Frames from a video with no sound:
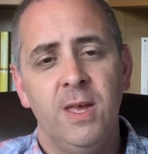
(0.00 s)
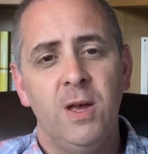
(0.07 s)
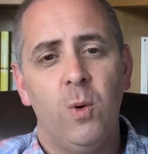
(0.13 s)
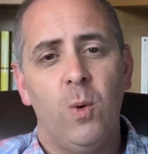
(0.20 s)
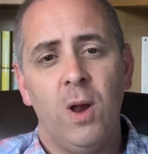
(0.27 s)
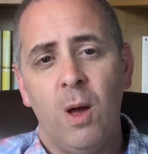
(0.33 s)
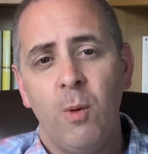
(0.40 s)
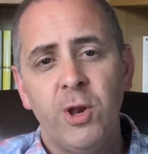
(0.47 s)

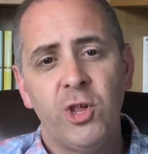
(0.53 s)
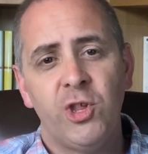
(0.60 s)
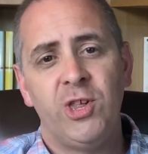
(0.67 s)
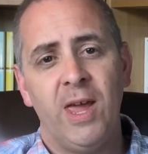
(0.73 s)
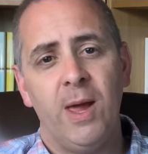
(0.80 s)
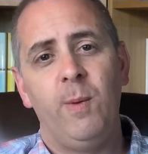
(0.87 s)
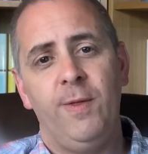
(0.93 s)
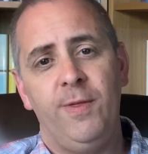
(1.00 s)
Well, I want to
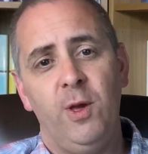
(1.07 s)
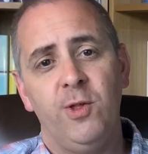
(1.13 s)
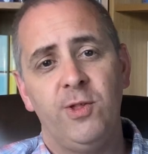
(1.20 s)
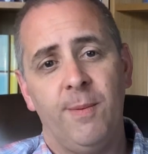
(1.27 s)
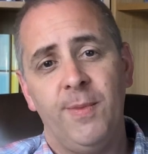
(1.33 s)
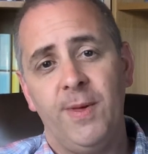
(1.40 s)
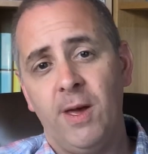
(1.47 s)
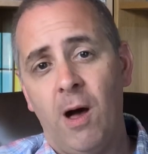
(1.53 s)
share with you
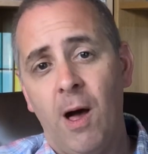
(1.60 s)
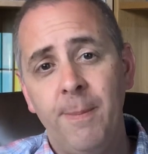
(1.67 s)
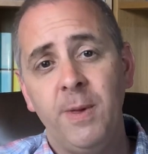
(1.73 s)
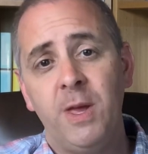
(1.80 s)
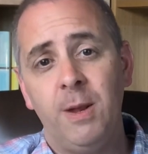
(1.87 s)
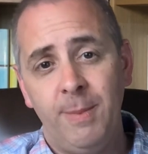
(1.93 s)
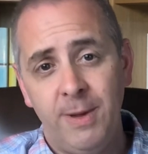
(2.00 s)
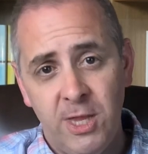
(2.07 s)
something I'm
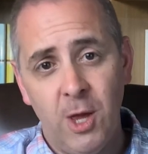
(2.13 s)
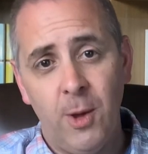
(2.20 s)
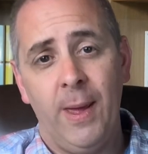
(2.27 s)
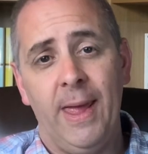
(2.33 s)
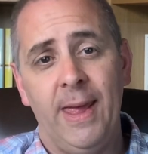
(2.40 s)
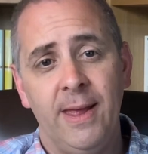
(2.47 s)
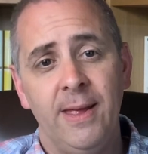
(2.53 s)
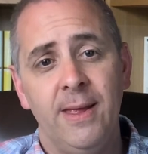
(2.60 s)
going to be
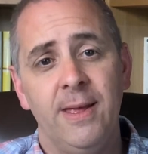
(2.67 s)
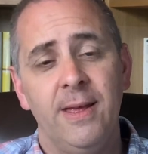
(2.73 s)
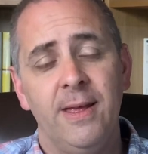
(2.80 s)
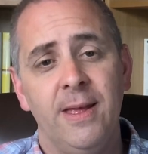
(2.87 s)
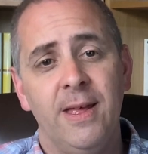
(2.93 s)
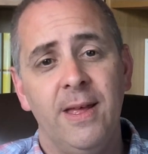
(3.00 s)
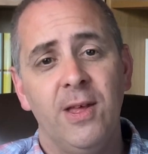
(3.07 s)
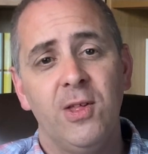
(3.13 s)
doing.
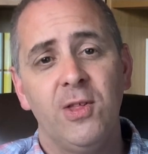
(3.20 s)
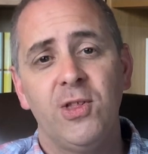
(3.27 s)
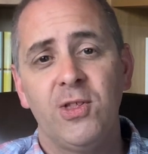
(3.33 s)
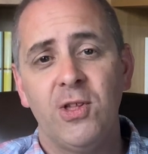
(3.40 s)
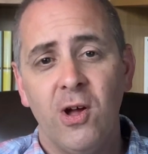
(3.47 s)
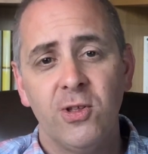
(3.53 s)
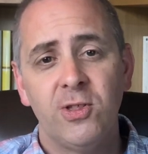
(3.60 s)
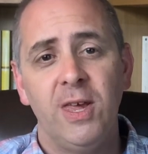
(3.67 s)

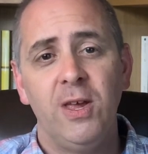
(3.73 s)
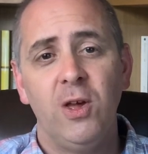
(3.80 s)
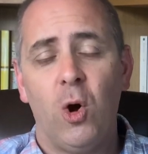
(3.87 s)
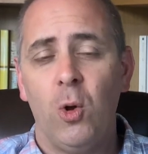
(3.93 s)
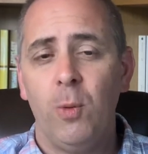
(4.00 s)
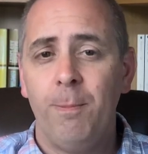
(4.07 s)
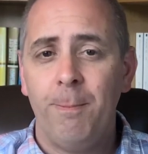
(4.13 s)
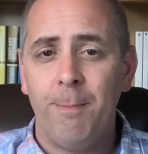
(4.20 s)
Starting
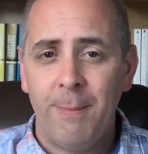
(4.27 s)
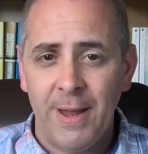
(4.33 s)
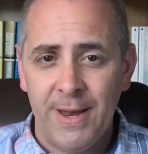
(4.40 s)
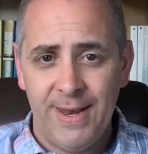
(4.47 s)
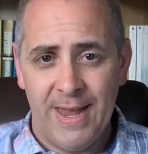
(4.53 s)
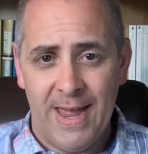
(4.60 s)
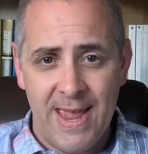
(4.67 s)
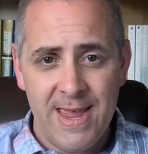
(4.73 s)
on
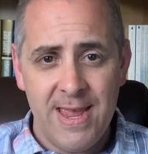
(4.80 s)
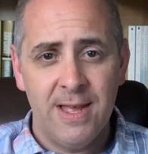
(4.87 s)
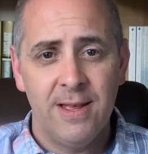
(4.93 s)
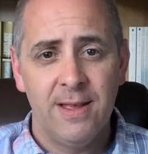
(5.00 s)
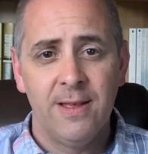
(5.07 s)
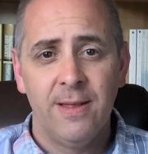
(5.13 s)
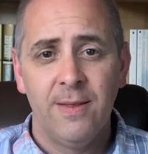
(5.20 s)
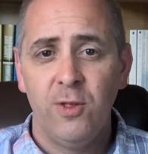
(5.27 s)
Monday,
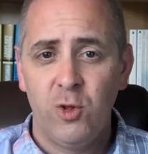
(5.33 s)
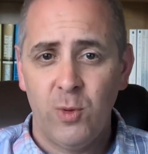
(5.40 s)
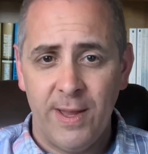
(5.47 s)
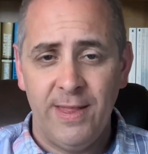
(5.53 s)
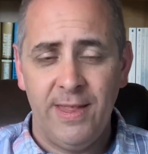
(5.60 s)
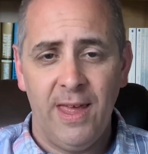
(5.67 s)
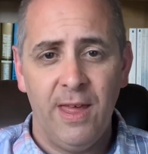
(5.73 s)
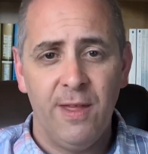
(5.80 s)
the
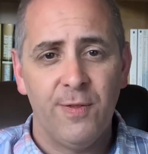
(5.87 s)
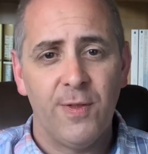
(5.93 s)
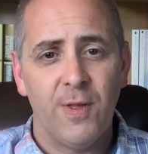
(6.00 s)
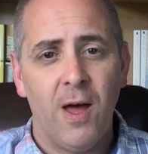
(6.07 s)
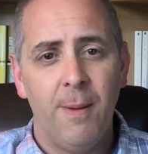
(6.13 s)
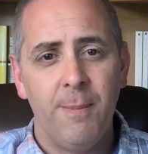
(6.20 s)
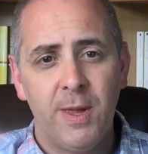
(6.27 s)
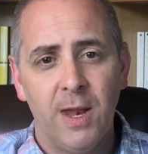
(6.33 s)
20th,
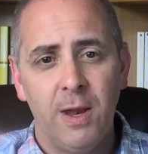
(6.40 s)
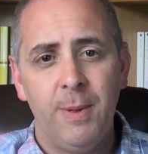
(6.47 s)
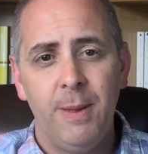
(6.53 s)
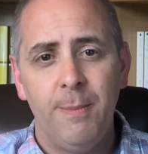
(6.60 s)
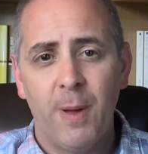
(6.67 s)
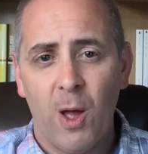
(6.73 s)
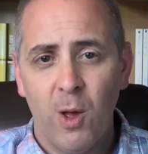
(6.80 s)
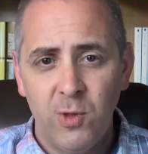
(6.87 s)
I'm going to
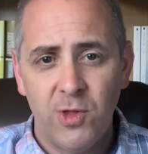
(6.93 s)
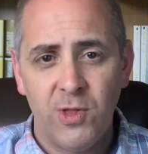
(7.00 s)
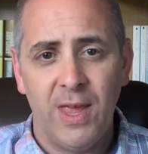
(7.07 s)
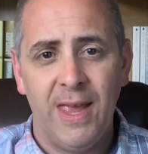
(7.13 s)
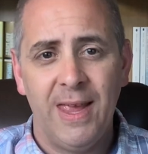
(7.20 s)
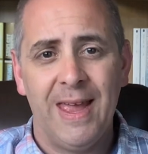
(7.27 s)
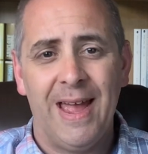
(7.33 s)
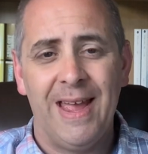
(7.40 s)
be
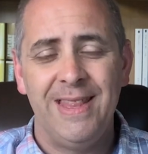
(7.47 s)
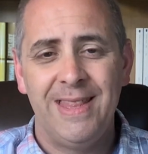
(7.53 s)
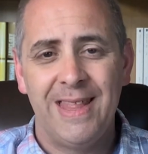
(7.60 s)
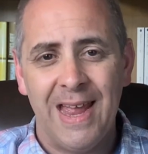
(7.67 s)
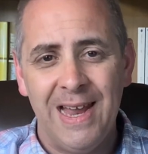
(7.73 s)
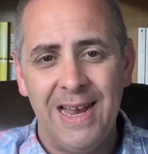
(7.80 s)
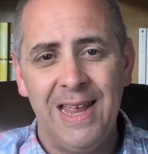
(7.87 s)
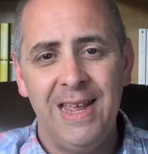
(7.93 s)
posting a
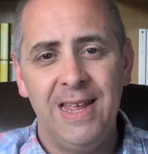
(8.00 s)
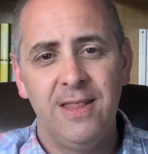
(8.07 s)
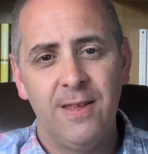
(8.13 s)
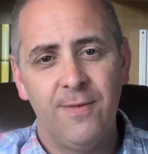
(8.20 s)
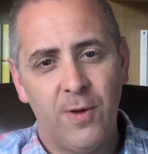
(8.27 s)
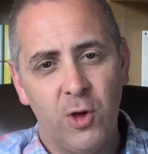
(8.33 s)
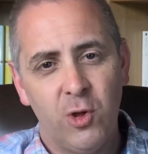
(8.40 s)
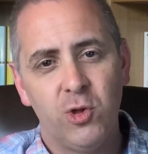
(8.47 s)
daily
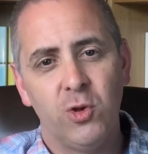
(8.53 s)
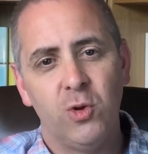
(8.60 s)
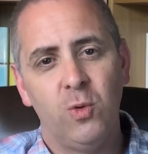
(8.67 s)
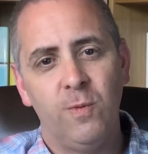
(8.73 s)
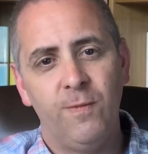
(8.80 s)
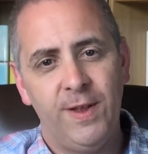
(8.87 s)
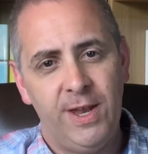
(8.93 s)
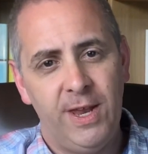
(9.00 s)

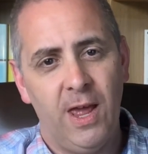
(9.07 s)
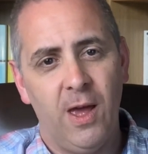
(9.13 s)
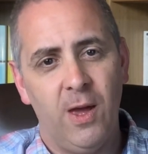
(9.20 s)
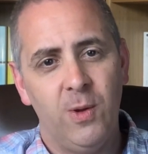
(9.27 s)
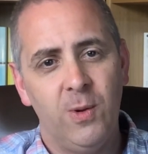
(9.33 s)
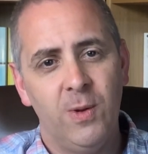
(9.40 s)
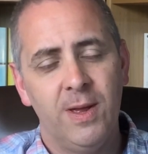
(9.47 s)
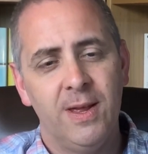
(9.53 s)
devotional
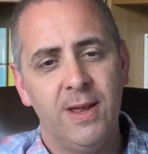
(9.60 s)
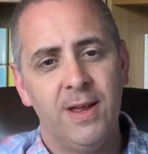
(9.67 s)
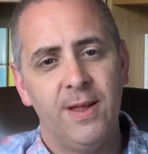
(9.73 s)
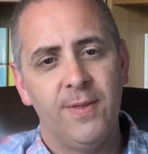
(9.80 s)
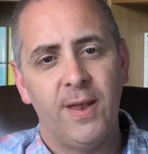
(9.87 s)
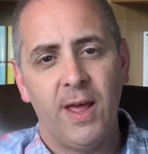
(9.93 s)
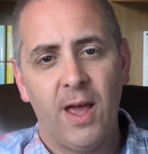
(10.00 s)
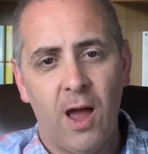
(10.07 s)
video
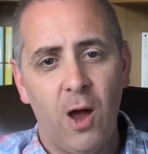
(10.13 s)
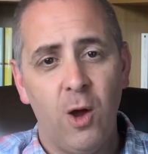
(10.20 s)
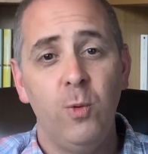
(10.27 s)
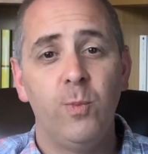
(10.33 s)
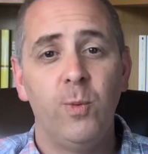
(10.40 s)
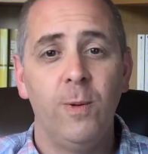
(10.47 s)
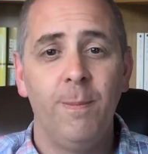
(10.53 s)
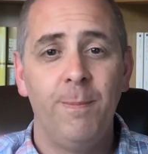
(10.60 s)
that I
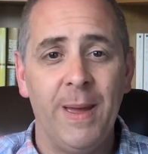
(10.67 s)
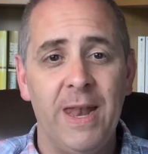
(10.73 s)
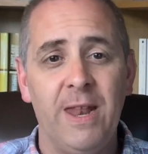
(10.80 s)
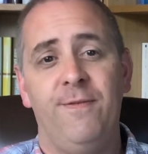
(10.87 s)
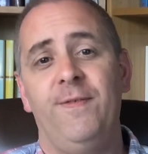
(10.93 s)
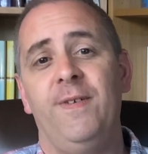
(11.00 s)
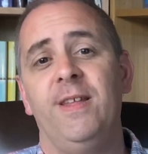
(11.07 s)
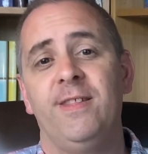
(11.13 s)
hope will
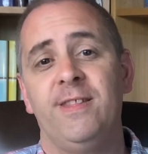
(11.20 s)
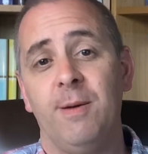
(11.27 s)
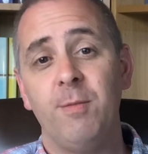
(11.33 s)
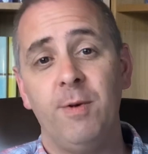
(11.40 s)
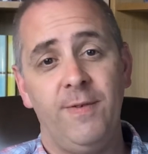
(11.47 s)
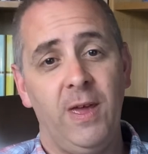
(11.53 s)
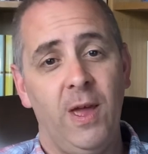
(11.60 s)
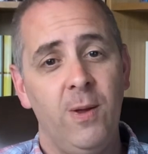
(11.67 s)
benefit
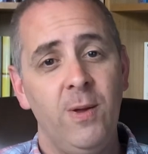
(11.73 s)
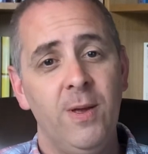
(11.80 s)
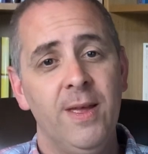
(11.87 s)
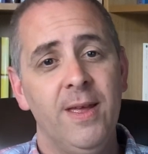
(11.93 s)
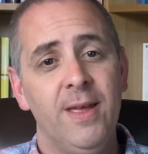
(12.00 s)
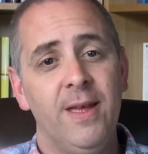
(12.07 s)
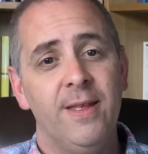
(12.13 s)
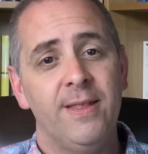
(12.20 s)
some of you
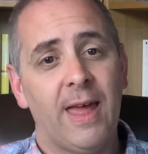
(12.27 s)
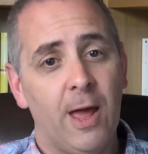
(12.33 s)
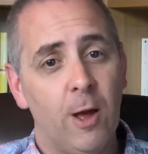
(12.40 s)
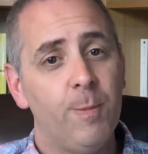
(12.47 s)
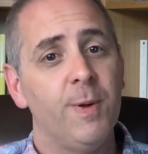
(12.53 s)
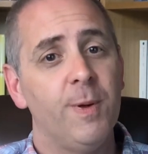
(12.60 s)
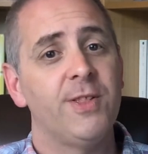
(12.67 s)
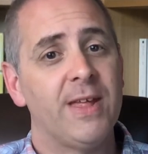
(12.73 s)
to
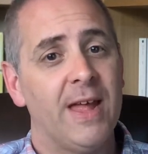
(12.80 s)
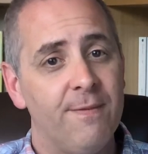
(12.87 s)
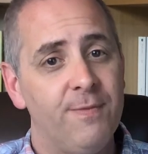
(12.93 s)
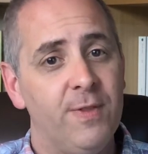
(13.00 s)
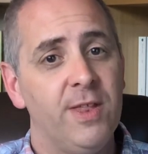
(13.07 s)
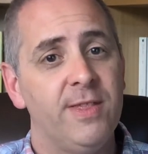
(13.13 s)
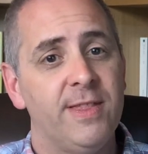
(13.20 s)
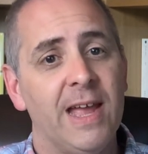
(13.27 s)
help us have
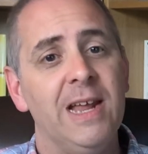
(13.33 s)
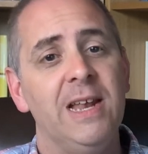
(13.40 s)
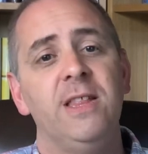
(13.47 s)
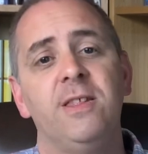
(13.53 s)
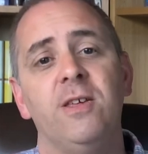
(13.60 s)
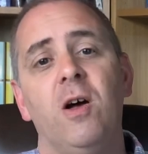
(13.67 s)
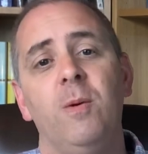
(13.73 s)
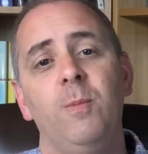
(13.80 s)
this daily
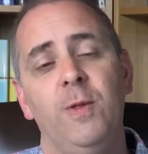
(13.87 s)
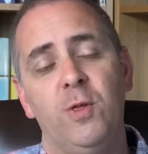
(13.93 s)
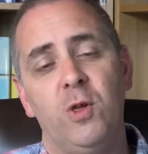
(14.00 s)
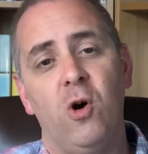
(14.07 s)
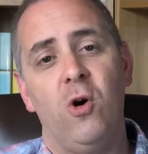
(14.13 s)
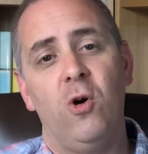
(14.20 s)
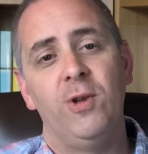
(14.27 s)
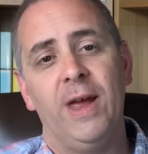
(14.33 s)
time with
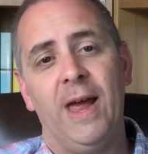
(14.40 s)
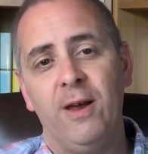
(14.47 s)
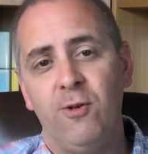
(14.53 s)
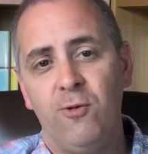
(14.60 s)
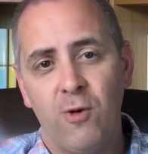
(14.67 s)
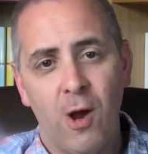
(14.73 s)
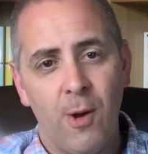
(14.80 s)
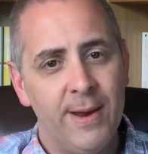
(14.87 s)
God and
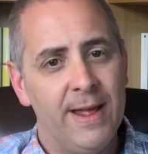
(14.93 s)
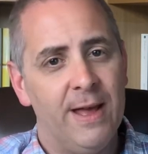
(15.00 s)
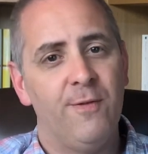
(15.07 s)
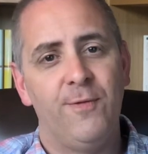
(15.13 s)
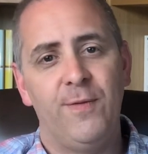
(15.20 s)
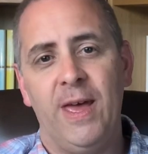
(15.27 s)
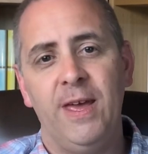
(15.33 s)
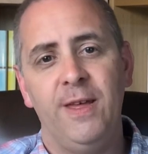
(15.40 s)
grow in our
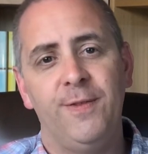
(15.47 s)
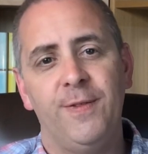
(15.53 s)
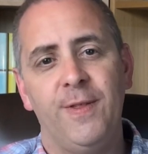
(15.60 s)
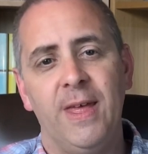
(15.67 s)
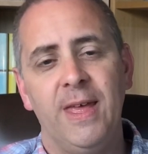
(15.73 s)
faith